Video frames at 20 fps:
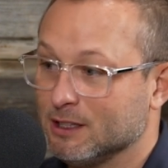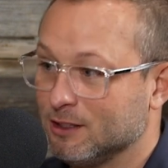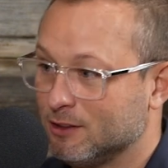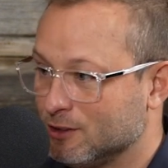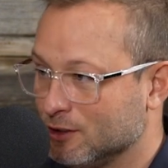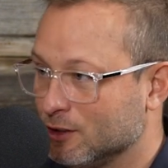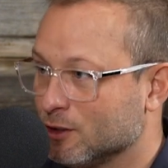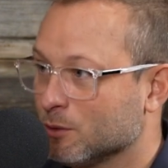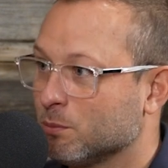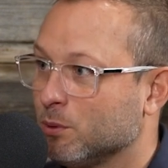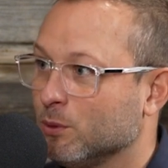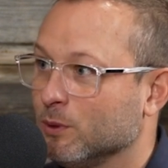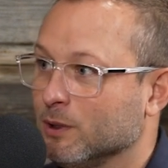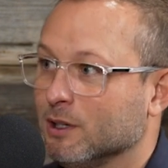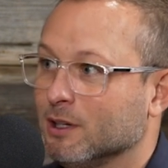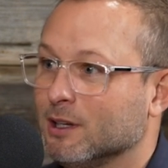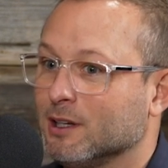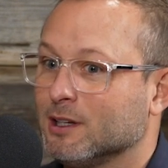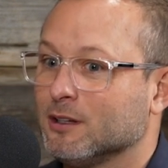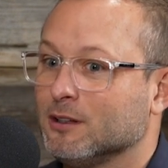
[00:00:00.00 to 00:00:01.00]
To your
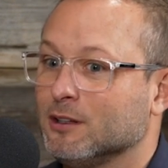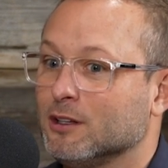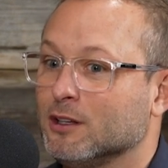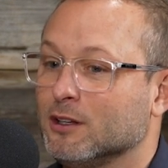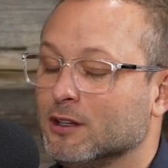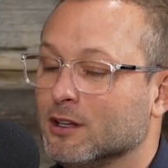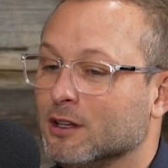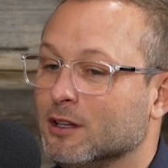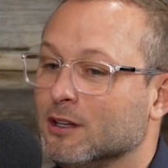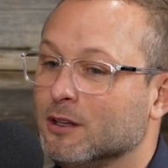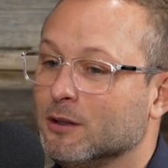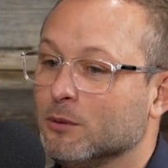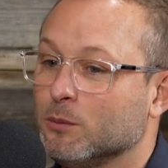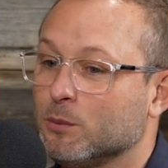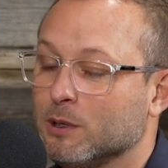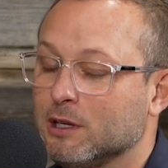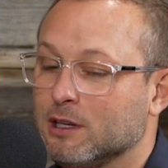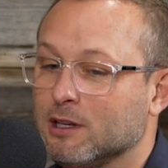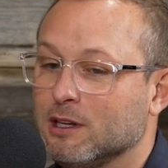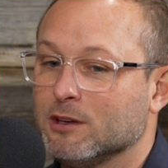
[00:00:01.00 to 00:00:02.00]
point, like
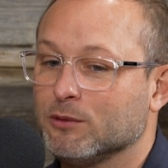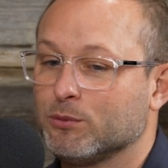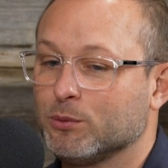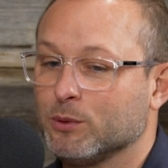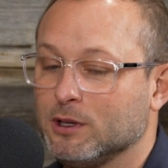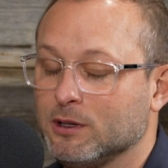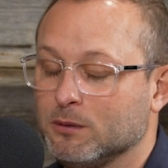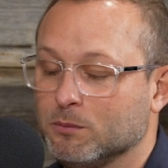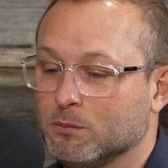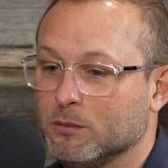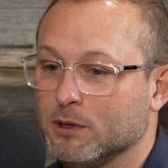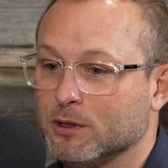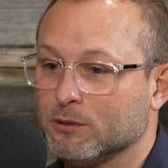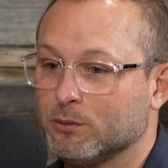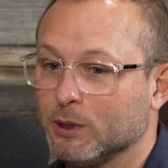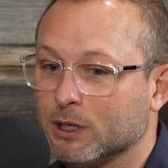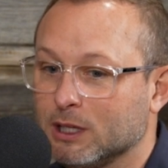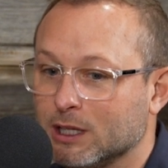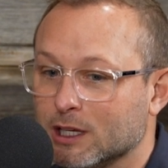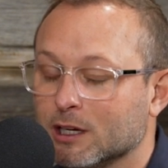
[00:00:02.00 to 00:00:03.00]
if
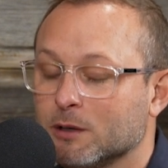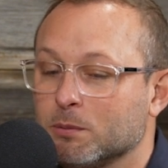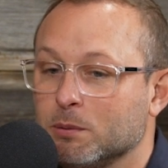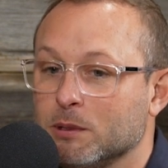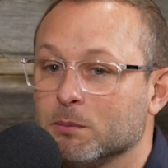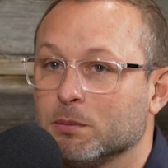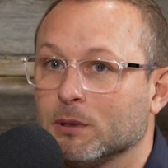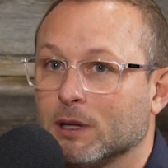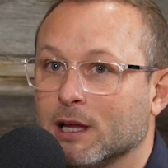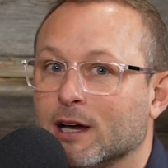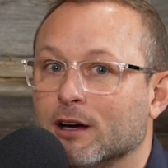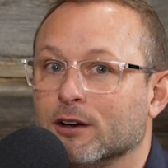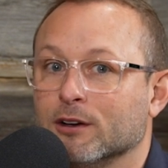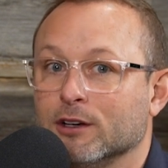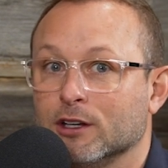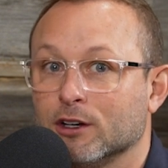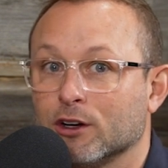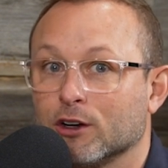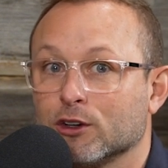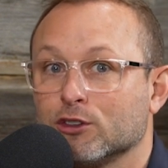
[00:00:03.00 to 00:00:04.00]
we kick people out
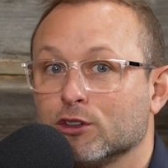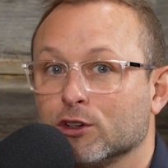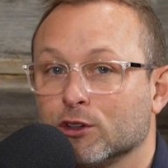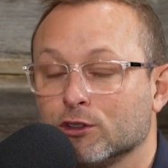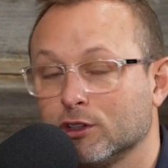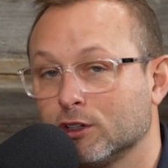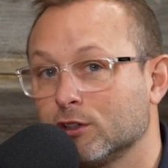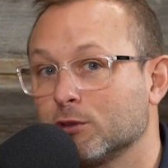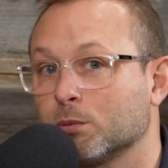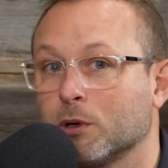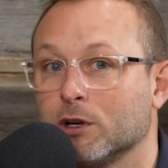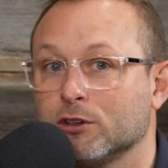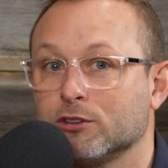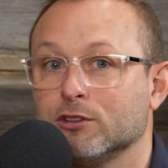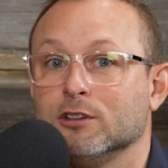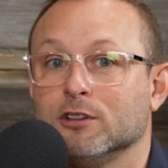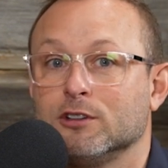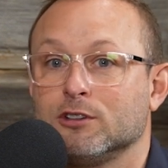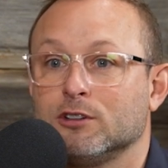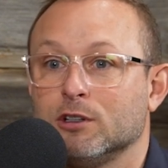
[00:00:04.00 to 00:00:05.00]
in our church
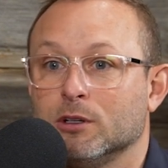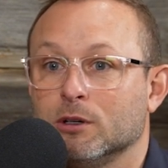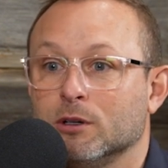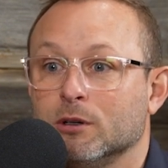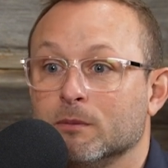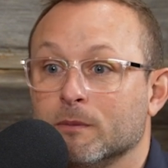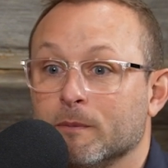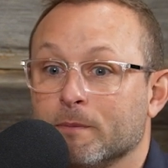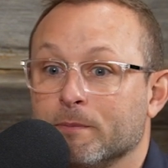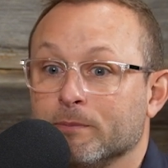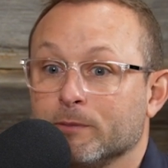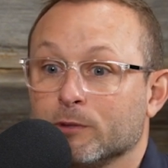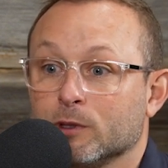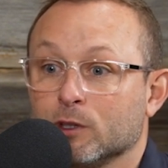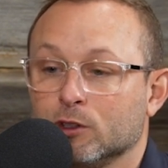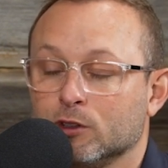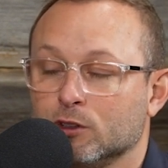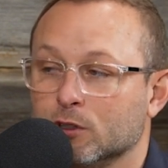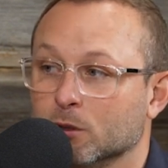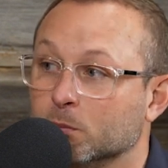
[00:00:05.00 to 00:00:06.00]
expressions to
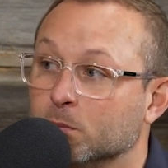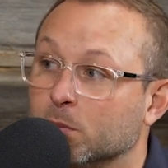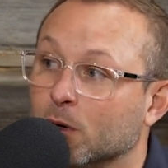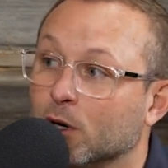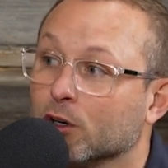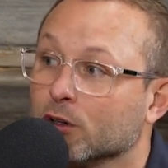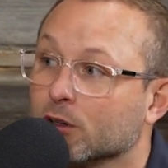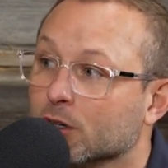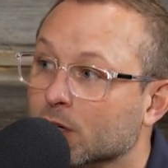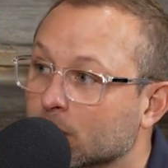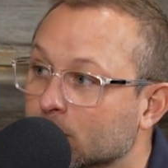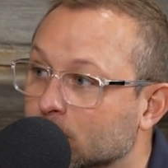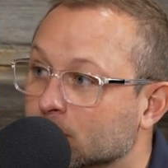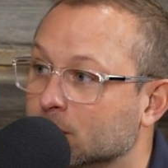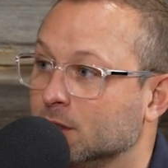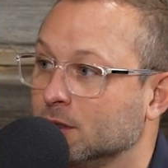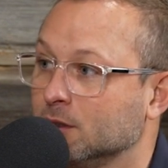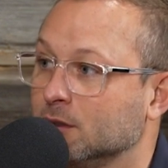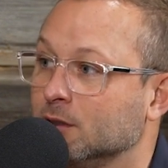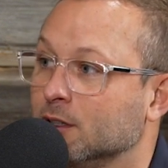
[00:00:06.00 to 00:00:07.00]

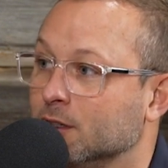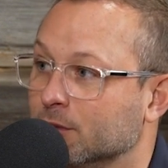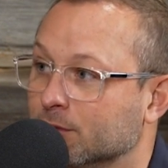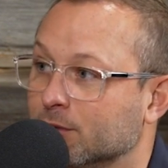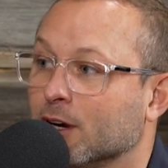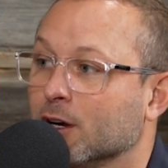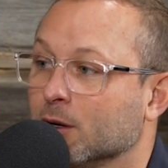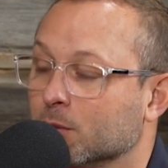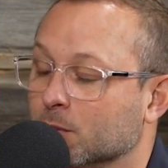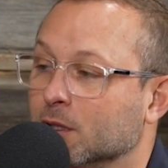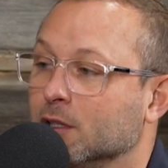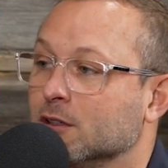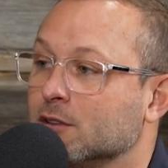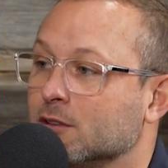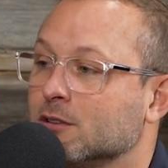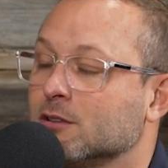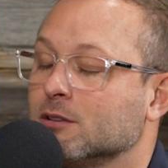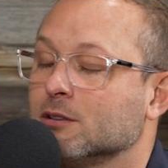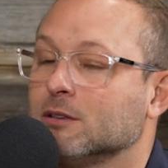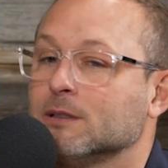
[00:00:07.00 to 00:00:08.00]
borrowed environments,